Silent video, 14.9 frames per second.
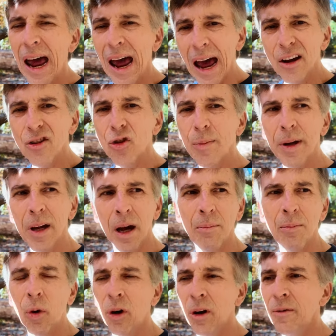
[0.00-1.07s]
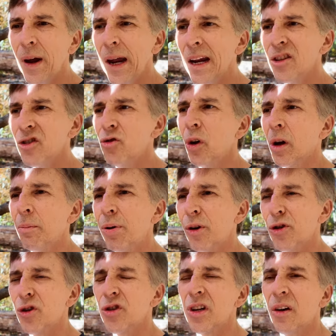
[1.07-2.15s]
As you become more advanced, you can
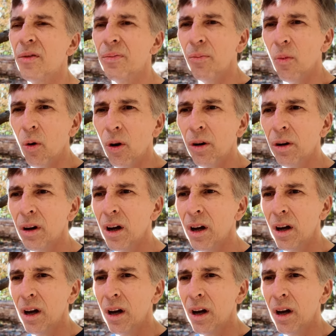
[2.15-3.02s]
push yourself more